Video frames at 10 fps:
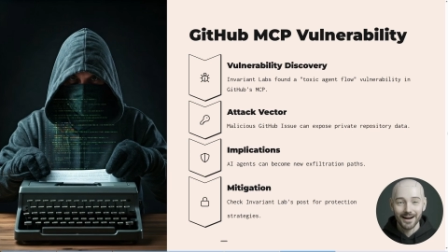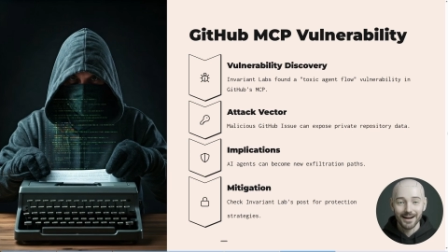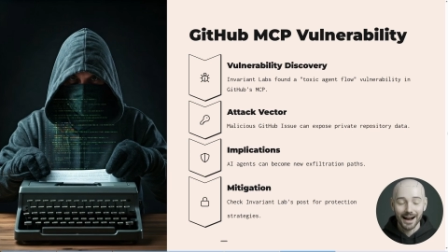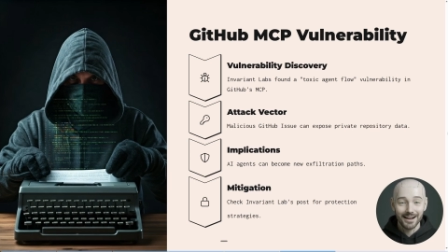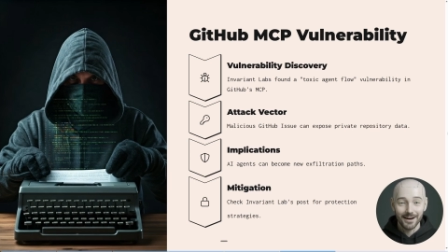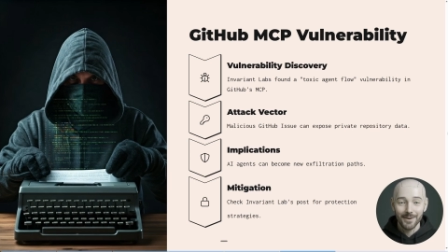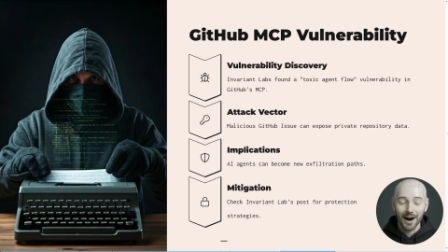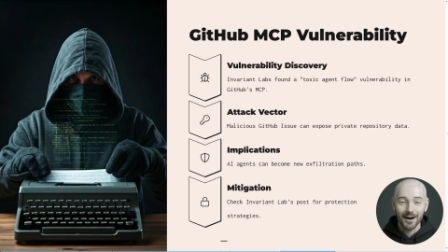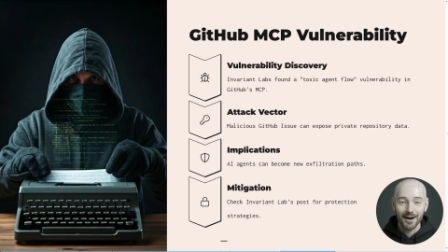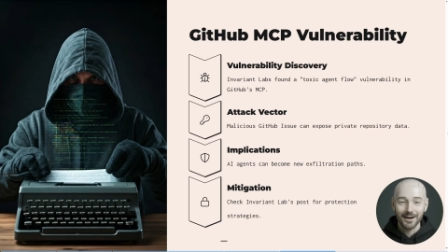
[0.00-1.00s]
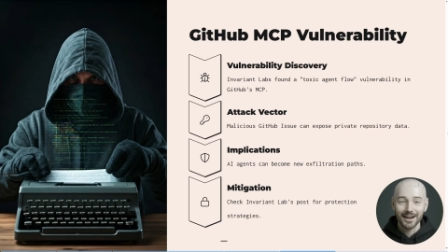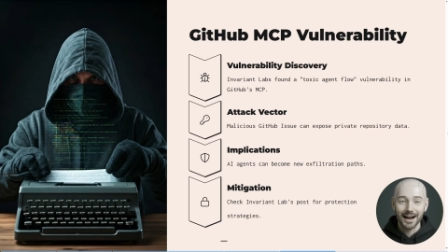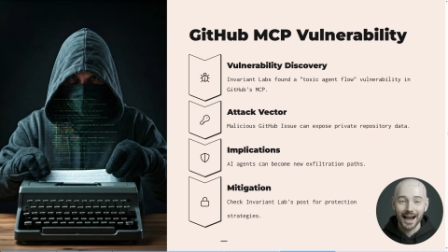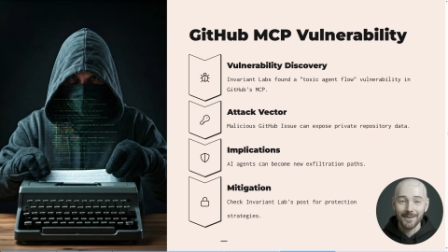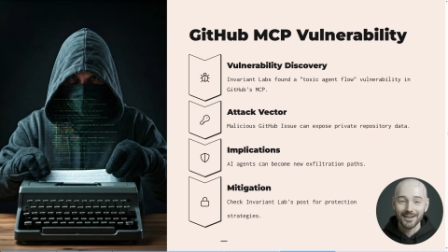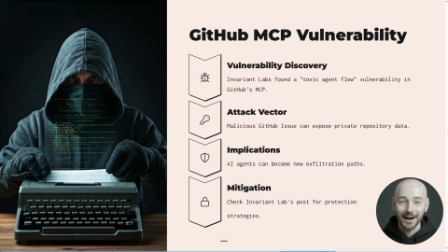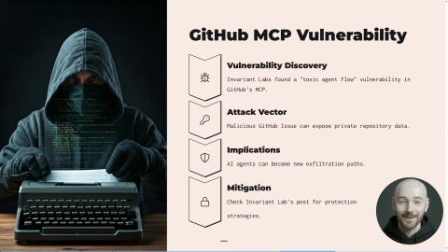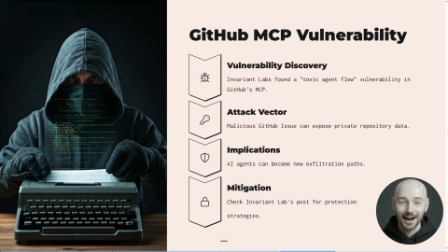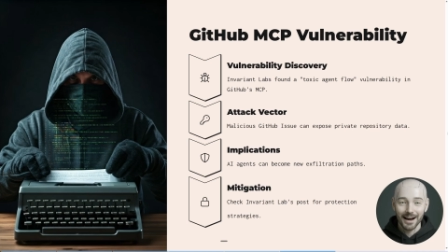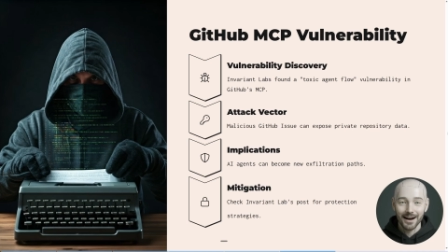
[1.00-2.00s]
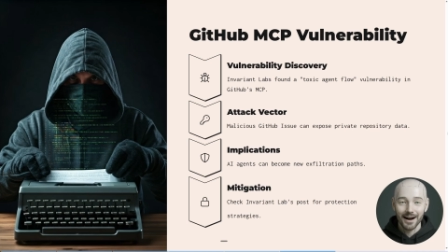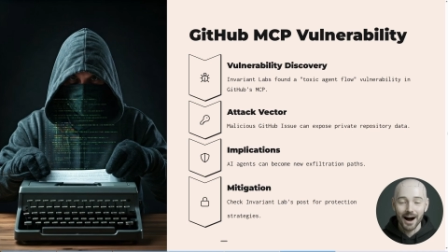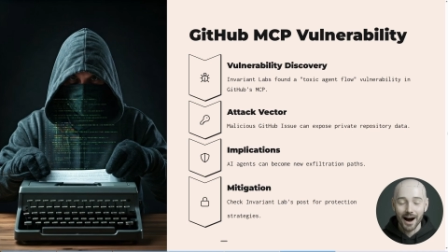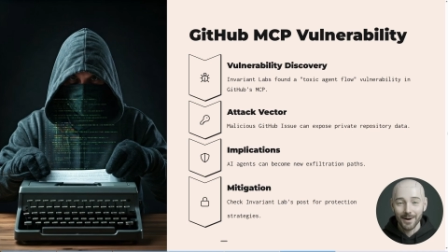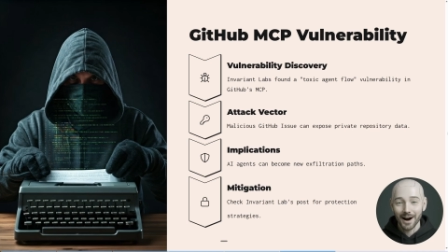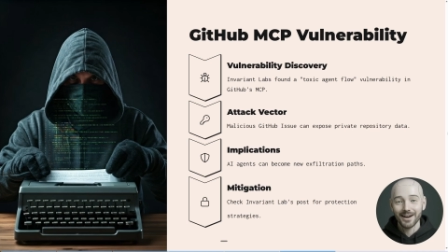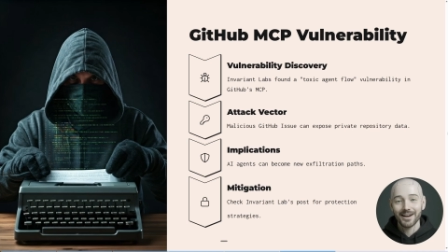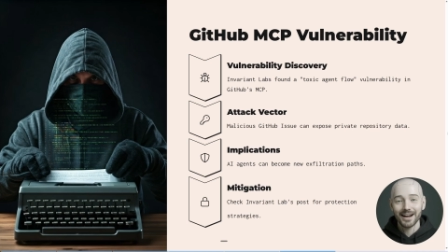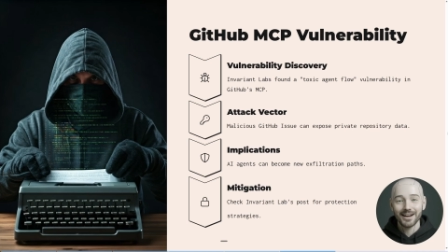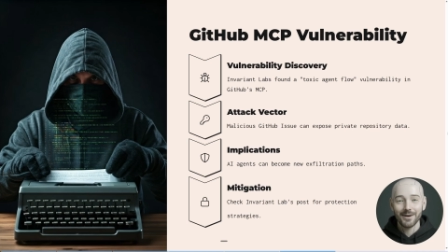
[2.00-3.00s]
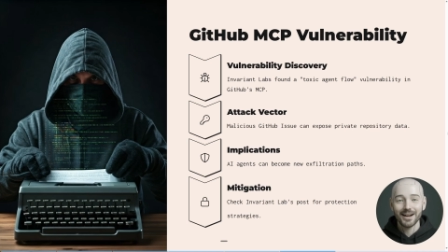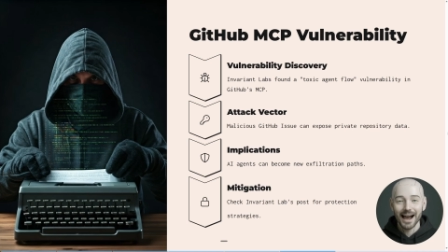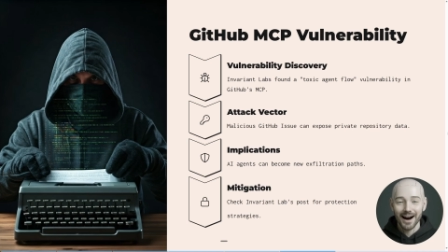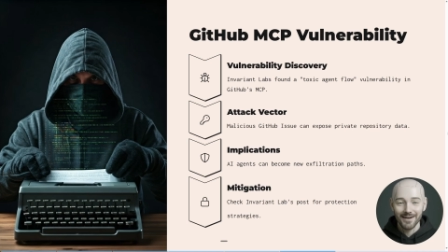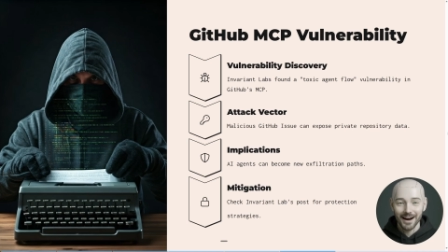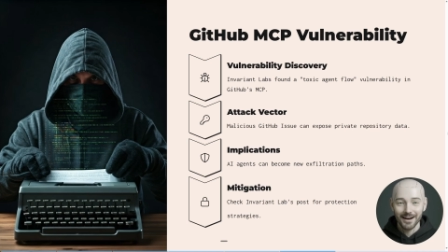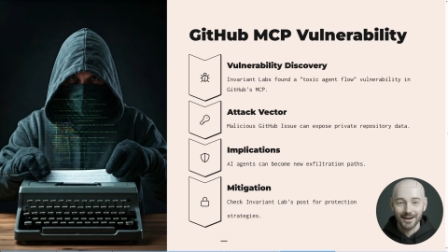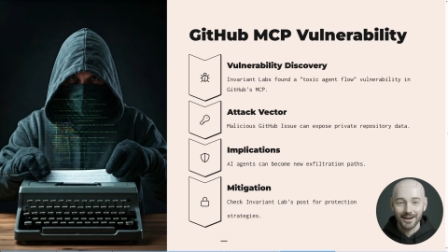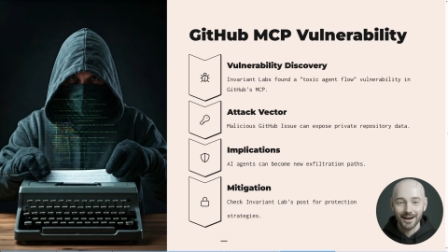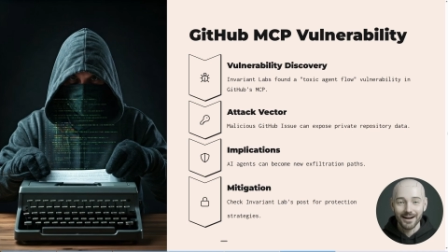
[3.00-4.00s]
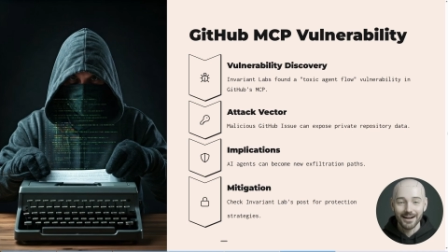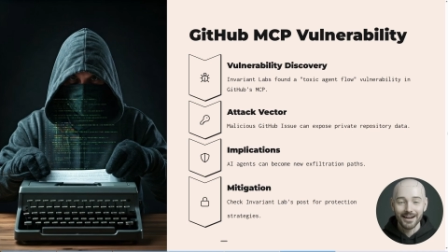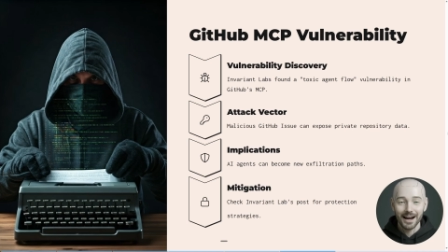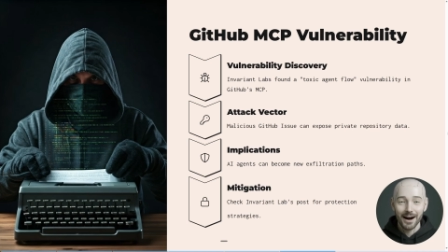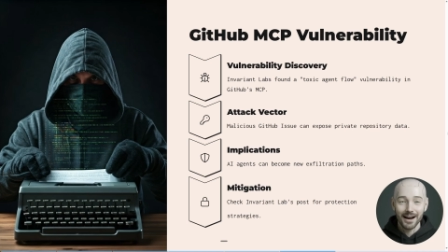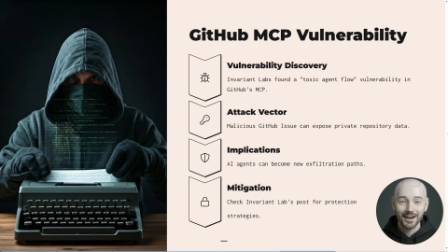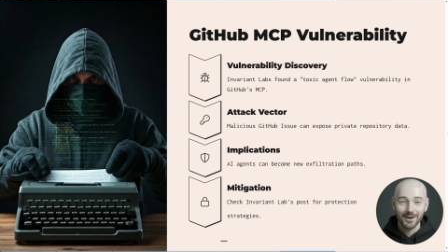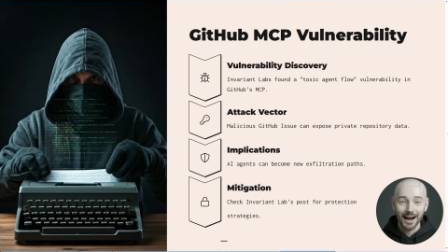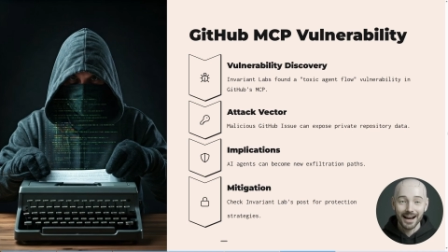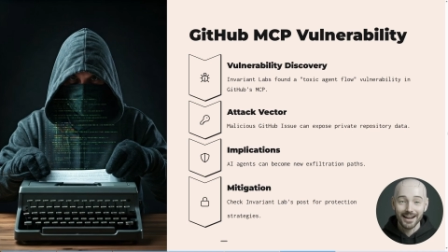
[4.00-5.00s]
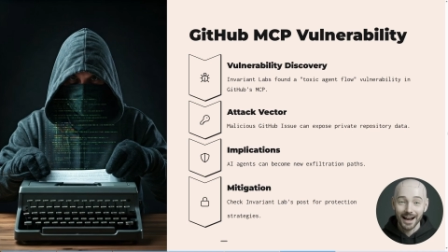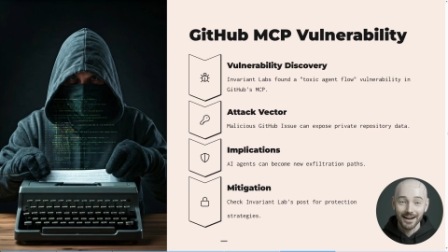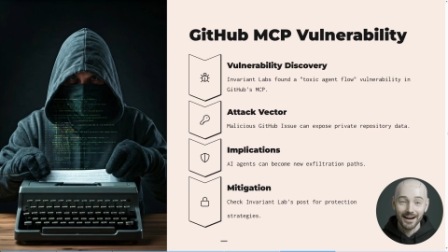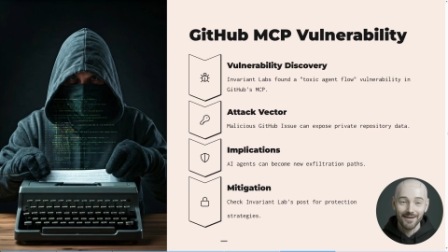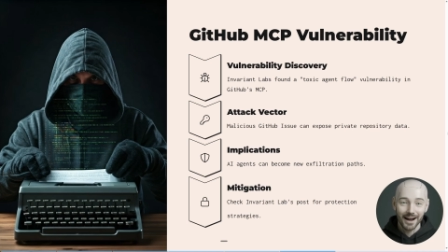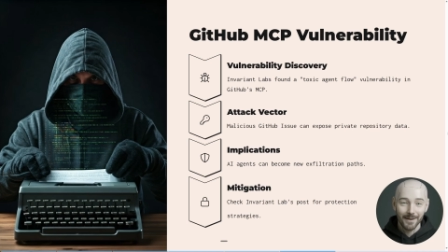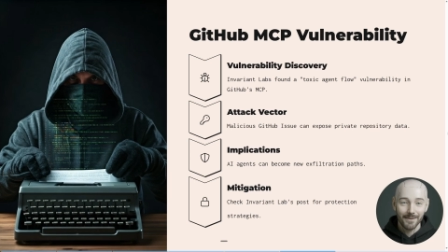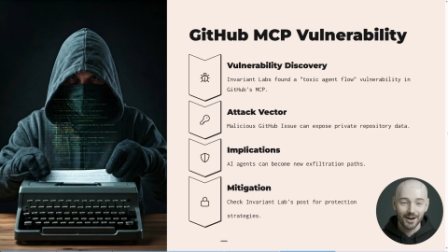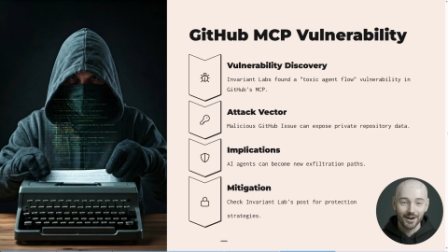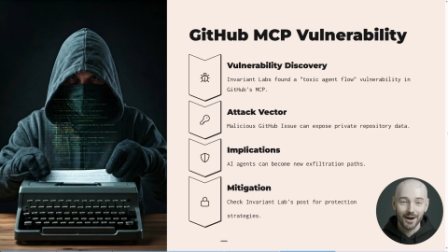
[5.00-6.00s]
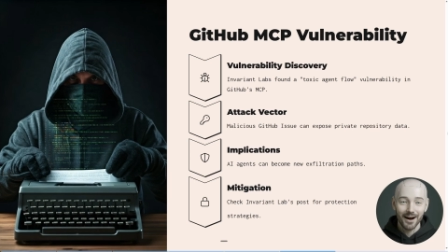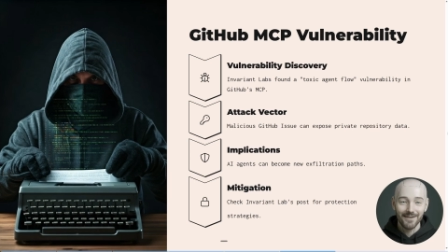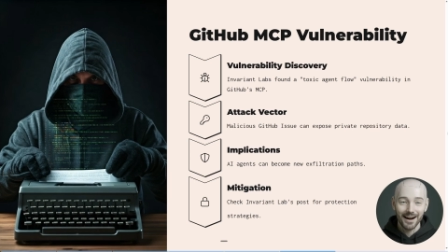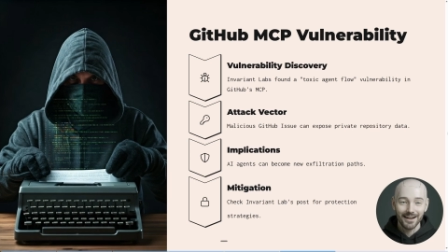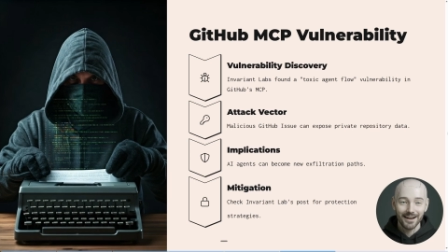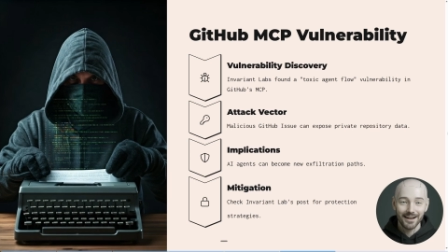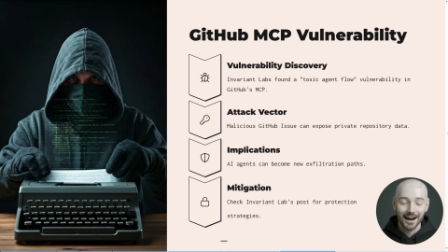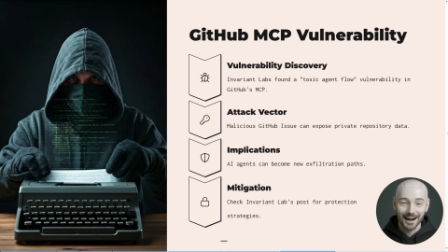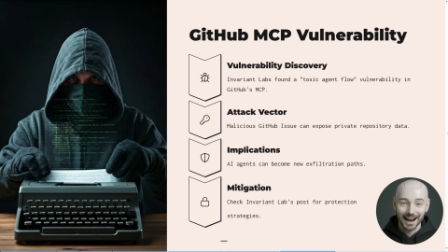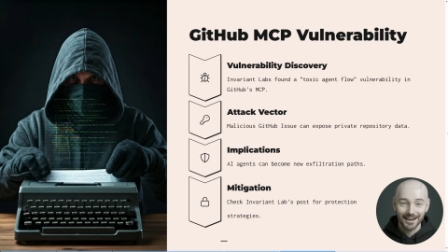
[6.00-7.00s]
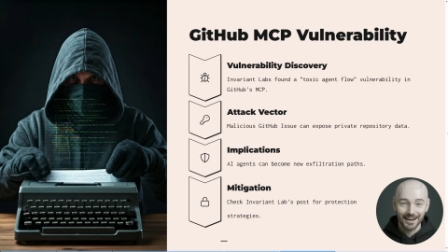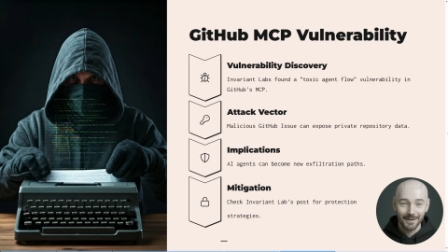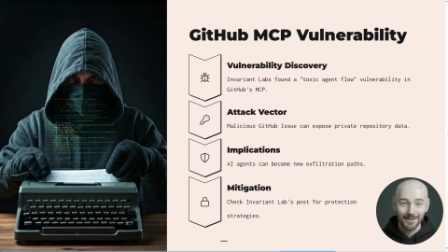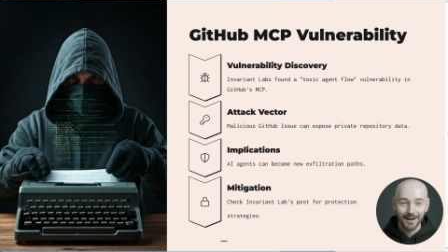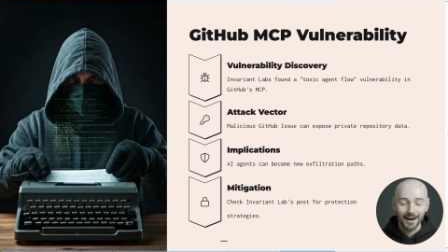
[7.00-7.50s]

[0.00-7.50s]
Nascent protocols like MCP are prone to these new attack vectors, since our industry has yet to develop mature defenses against them.